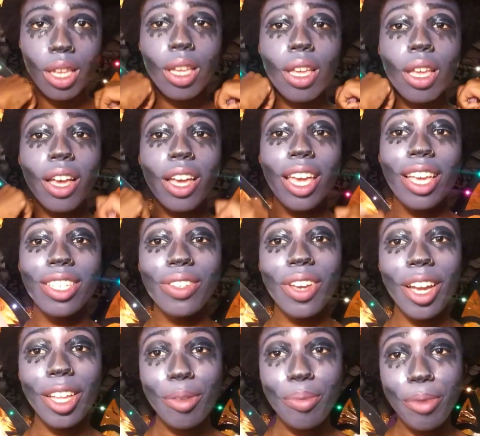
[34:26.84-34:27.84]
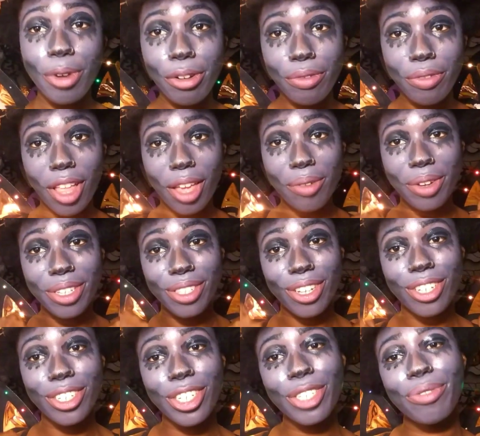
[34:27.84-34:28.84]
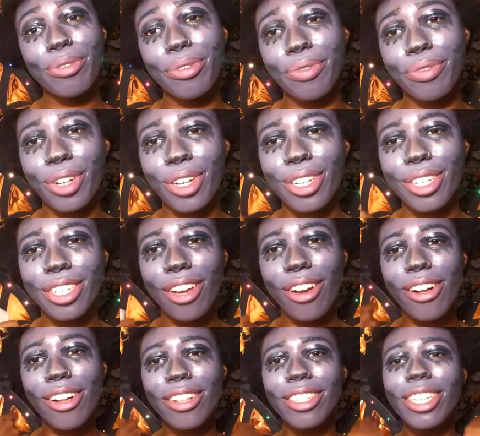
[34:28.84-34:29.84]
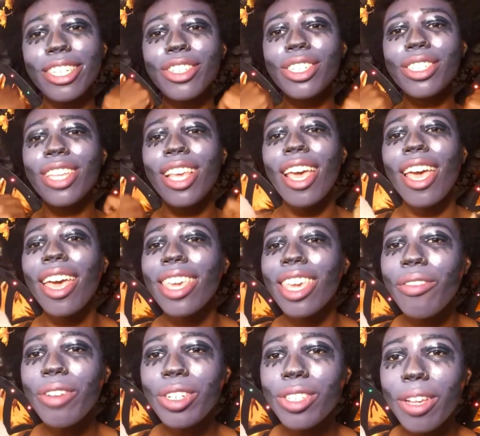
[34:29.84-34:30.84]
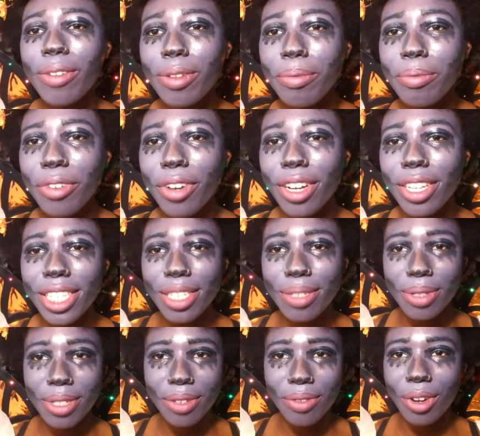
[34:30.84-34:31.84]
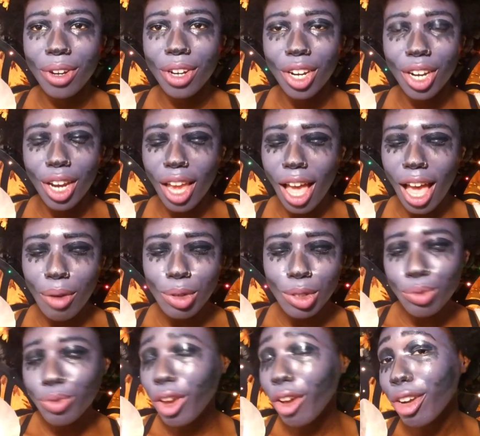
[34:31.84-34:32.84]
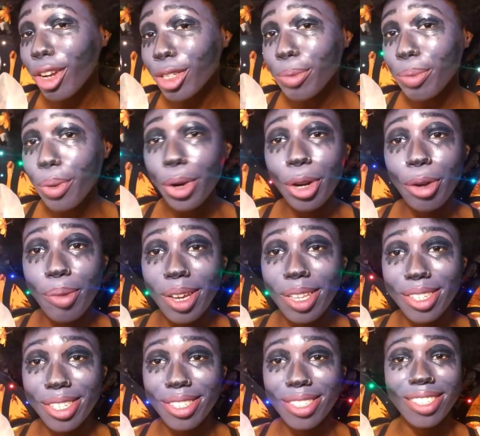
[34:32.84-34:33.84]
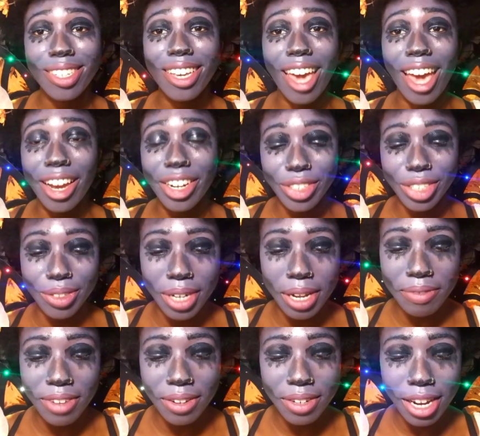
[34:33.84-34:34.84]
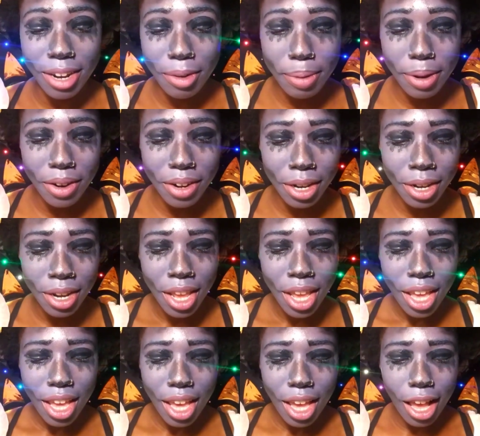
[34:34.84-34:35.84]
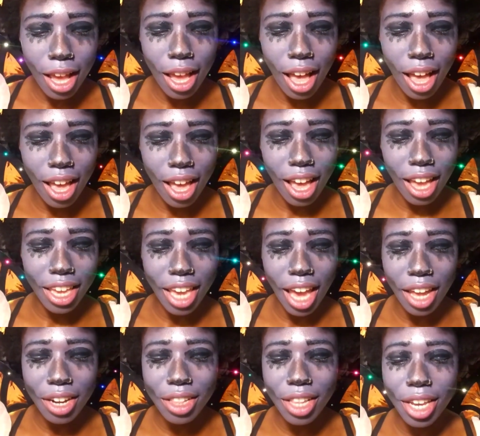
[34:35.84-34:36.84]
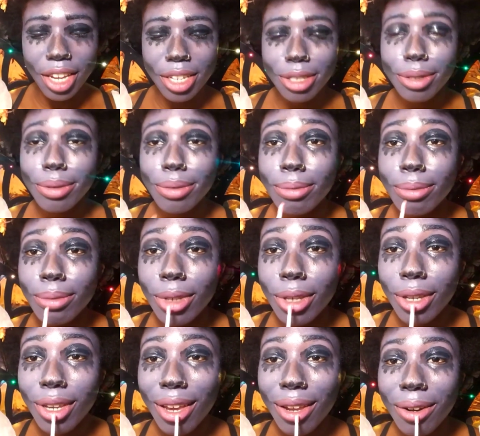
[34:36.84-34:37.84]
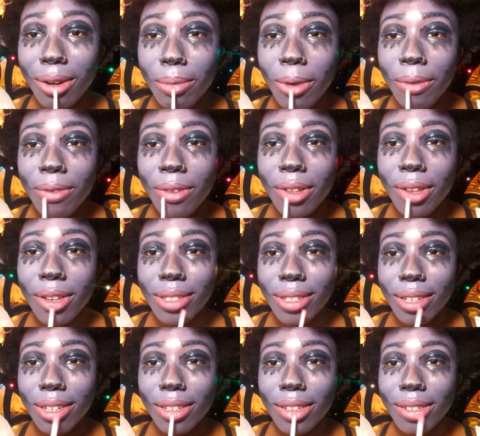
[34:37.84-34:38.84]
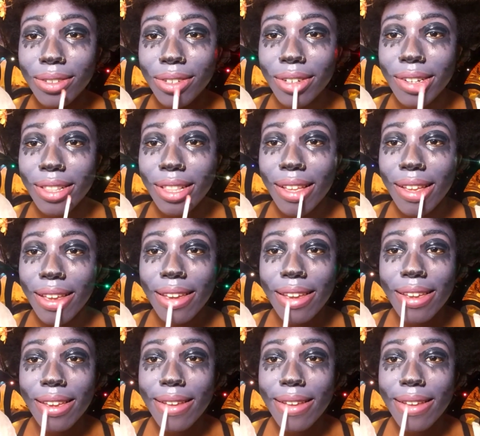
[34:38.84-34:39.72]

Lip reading: Okay, so I got the butterfly wings on just for fun, y'all. Can we just have some fun? I was very disappointed by this, like, actually, when I found out about it. It kind of hurt my feelings. I ain't trying to lie.